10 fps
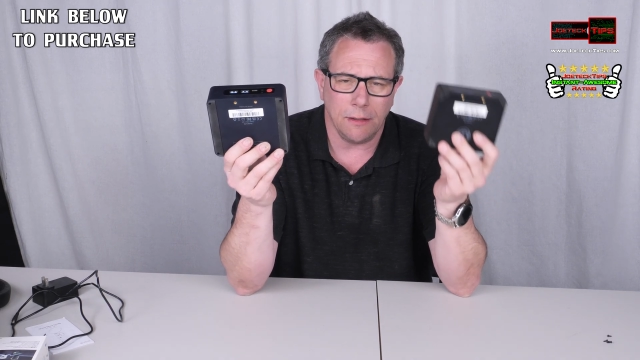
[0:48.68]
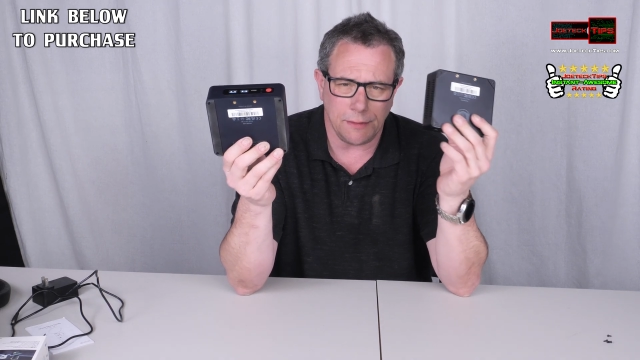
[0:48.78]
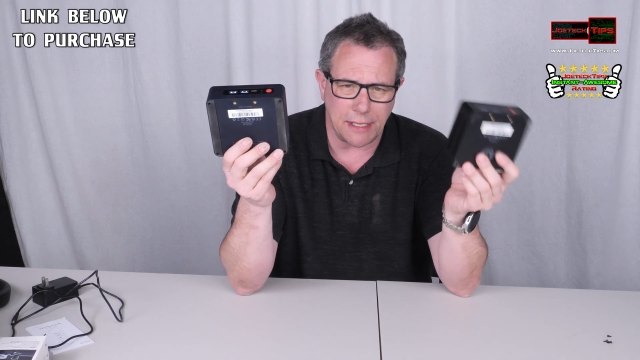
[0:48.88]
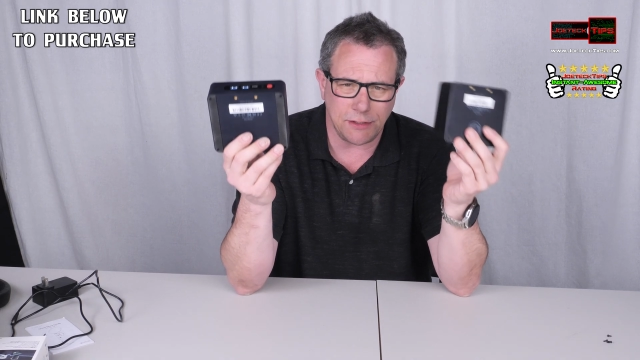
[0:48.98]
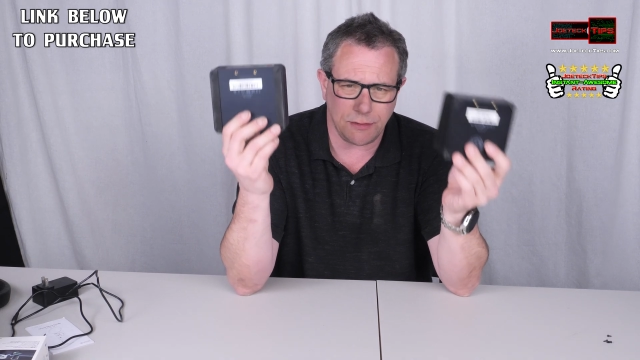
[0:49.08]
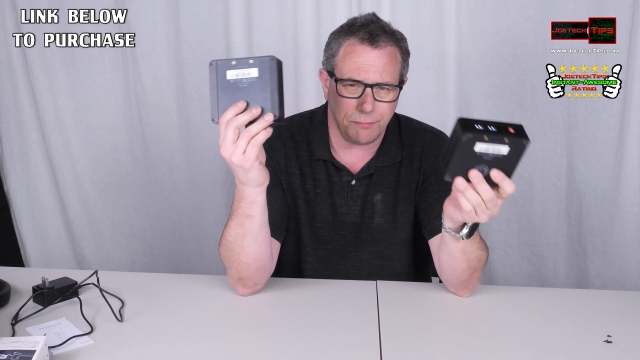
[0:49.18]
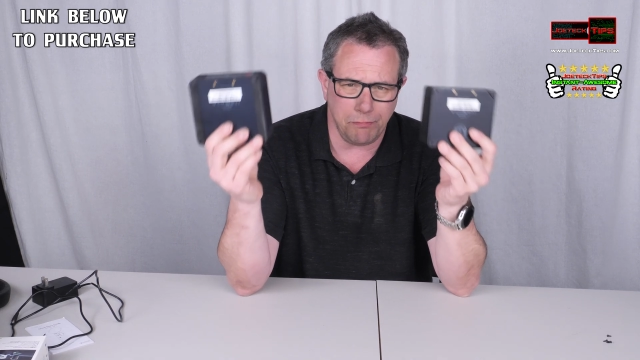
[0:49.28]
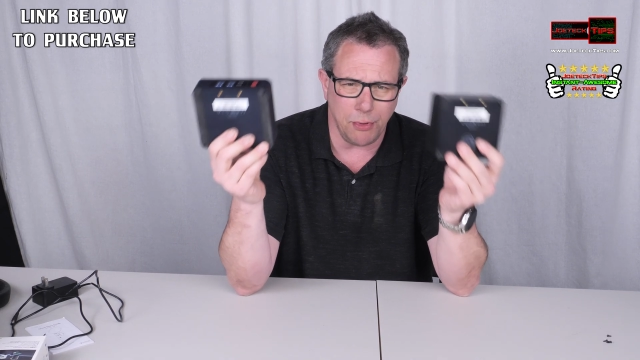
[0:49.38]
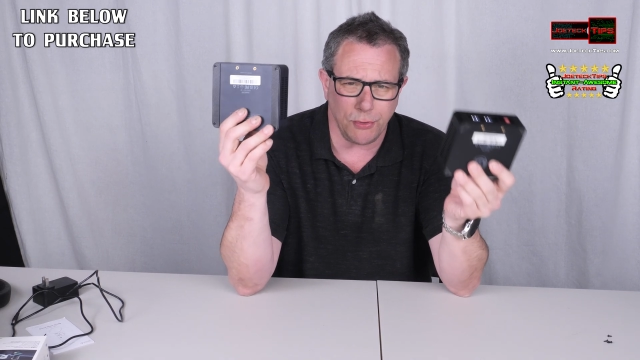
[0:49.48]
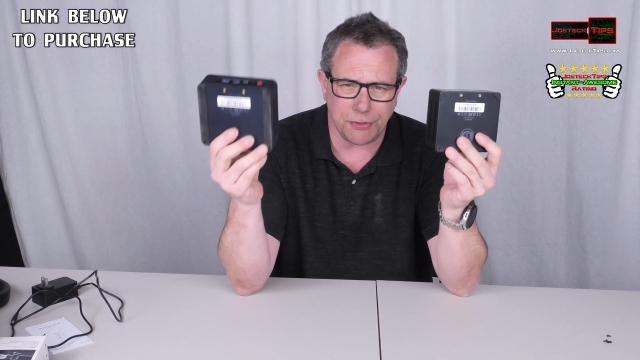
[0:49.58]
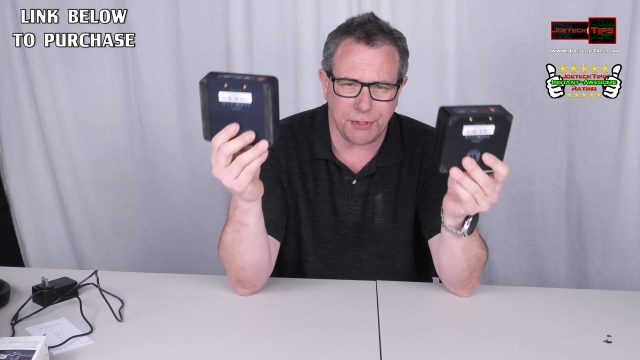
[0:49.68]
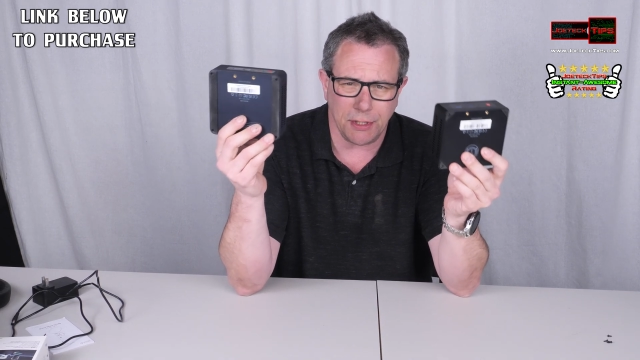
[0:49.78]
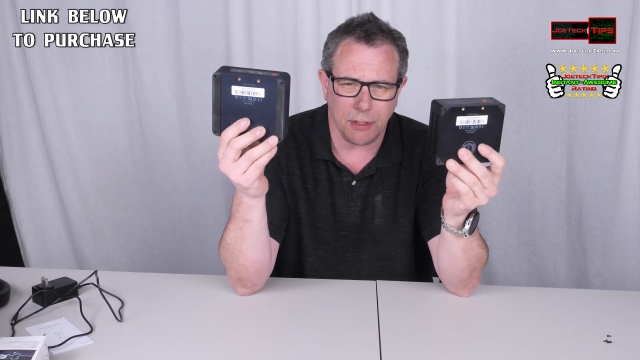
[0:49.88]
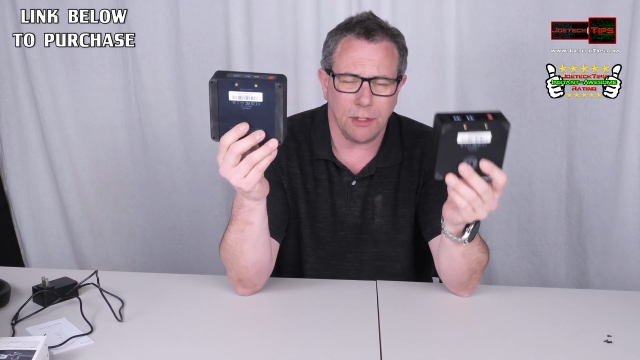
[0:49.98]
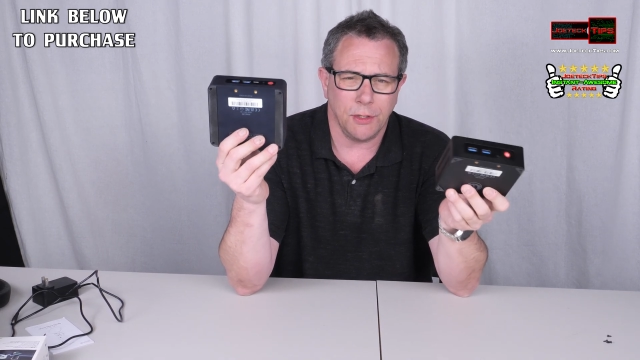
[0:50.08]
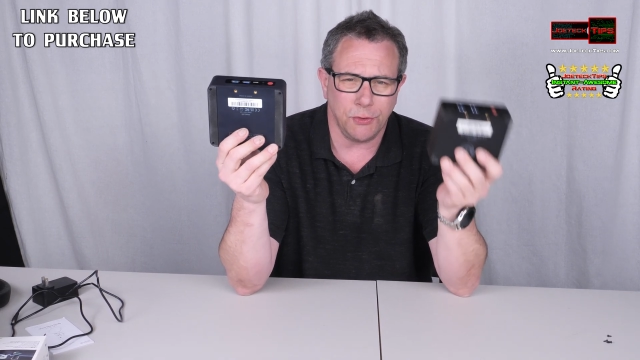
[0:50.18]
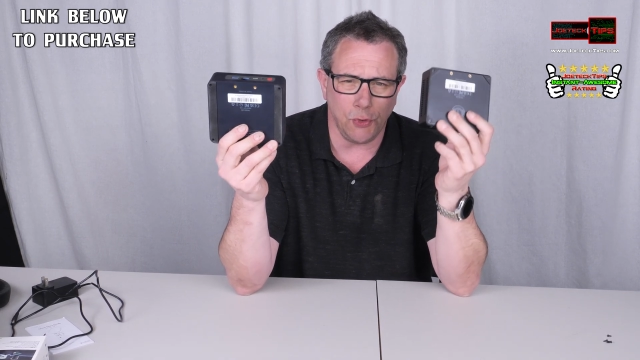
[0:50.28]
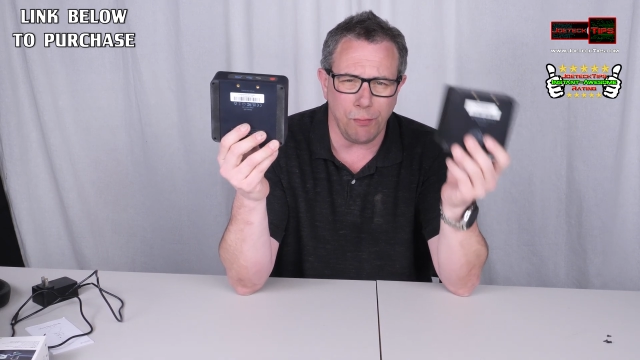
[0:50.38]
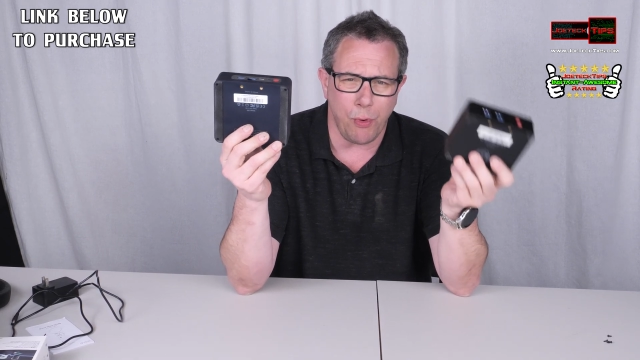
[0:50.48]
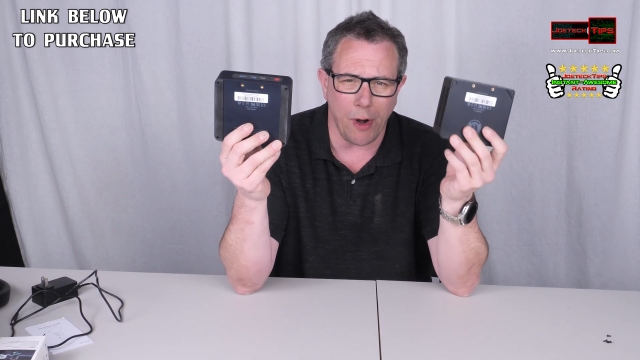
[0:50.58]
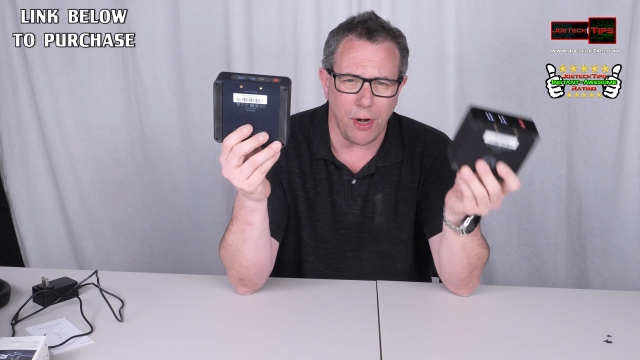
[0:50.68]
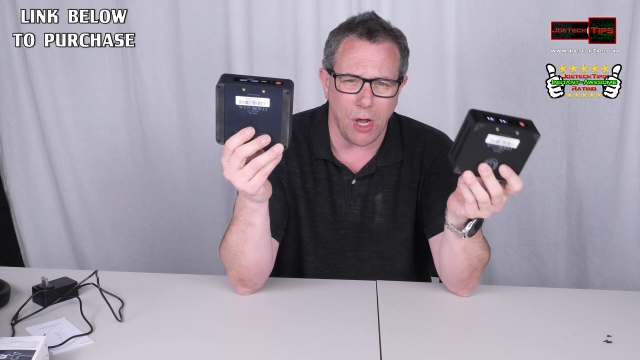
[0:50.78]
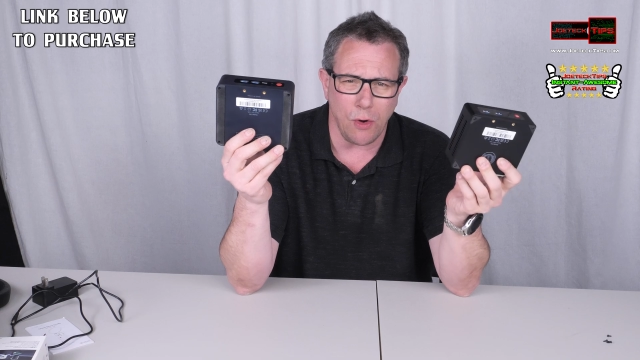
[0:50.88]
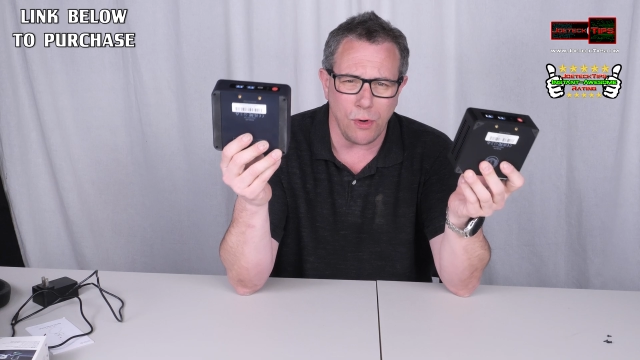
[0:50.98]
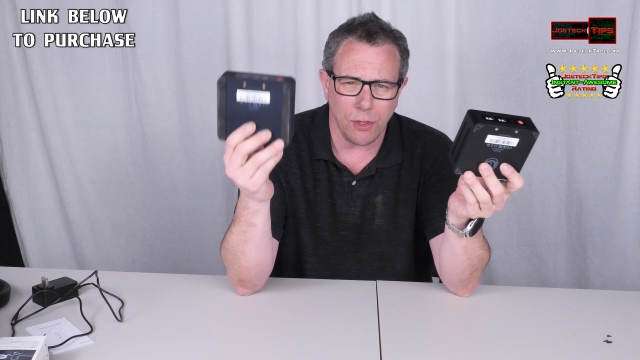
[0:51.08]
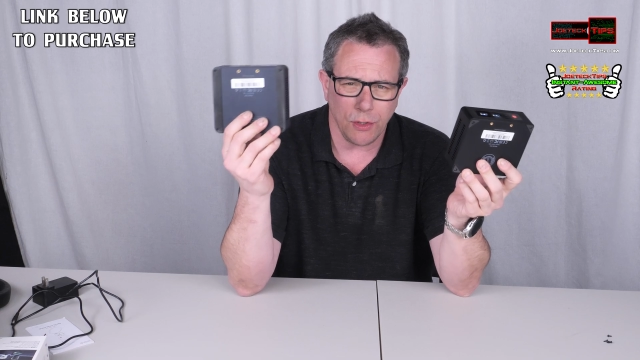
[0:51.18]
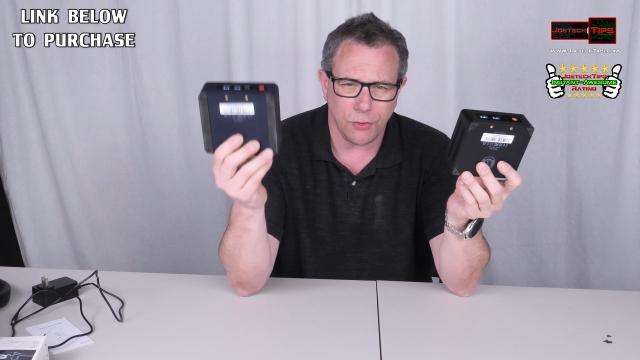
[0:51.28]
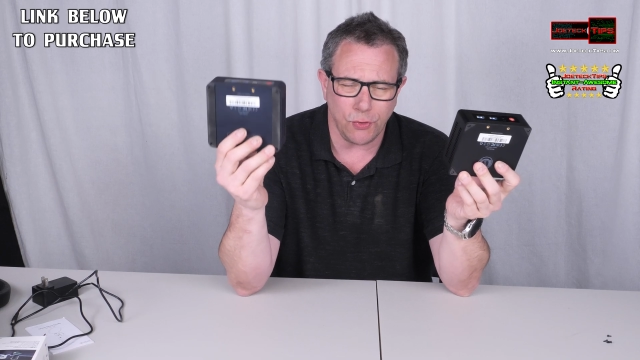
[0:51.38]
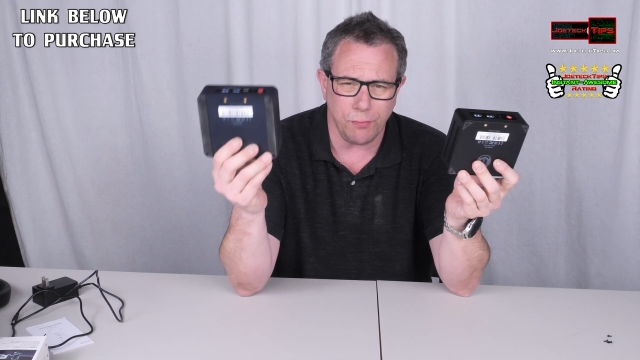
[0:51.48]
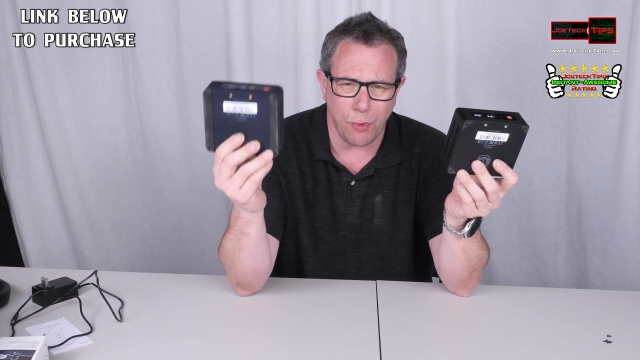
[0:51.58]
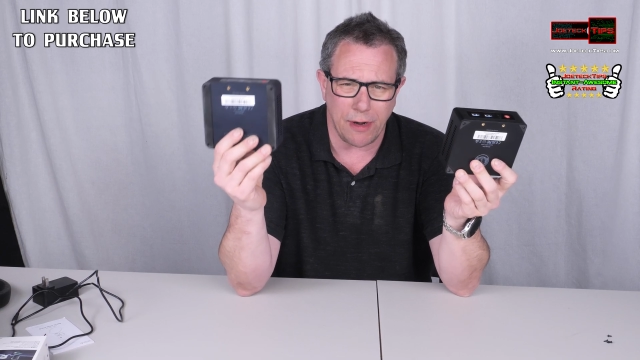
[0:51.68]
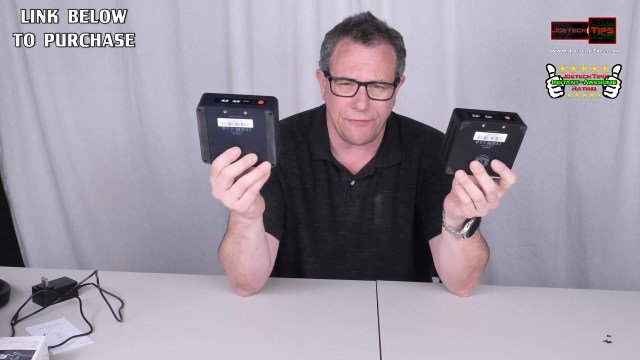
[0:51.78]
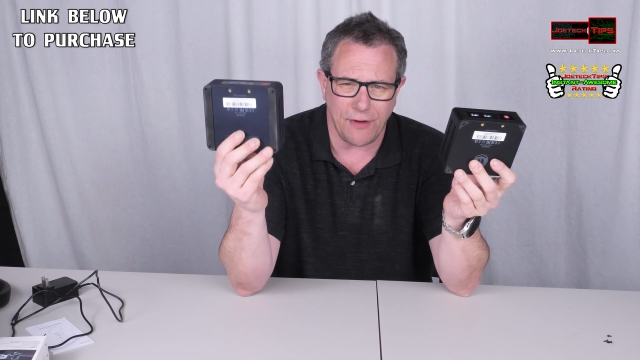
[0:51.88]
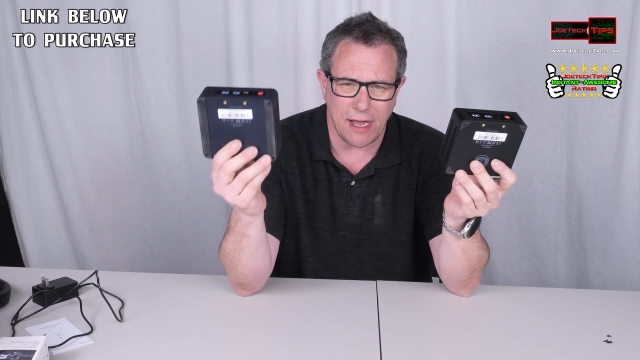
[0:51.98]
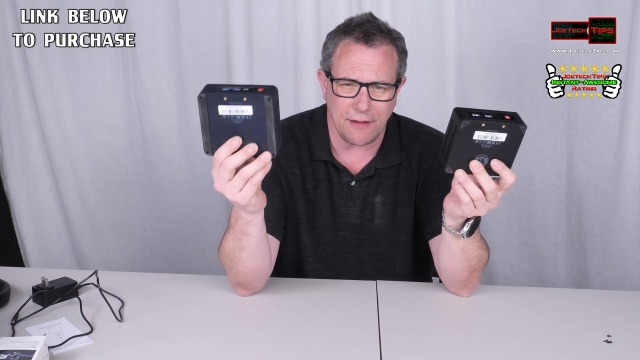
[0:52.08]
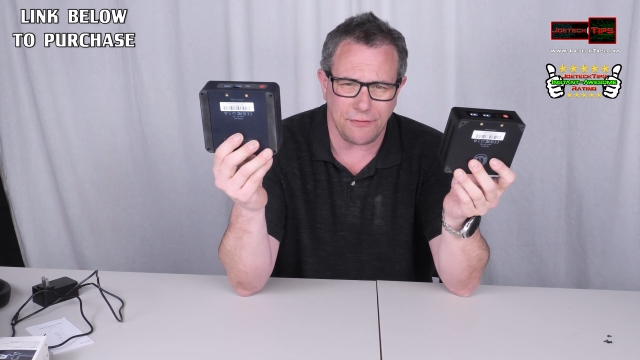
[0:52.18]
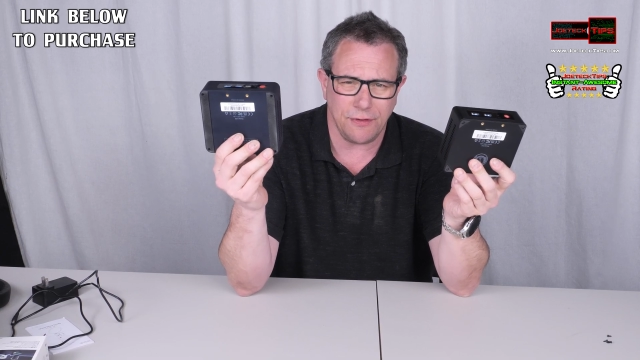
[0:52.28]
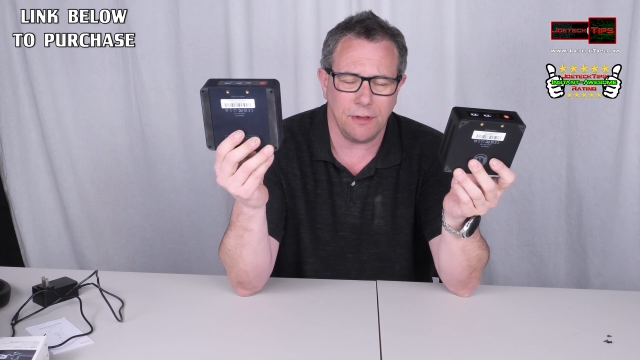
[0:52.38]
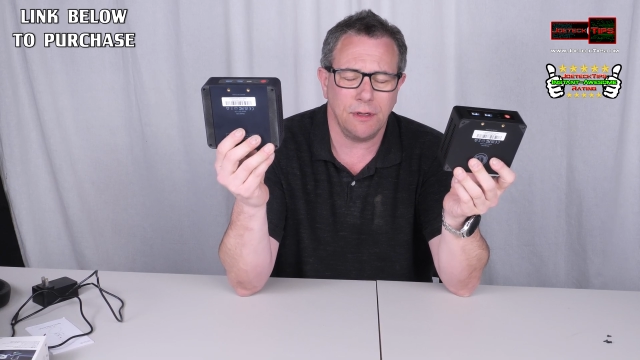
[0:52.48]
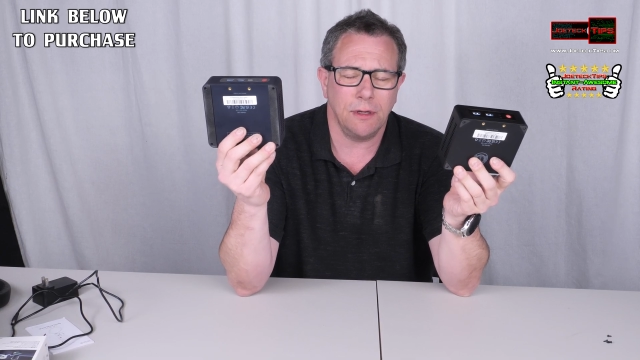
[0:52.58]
That's boost, 2.0, 2.5.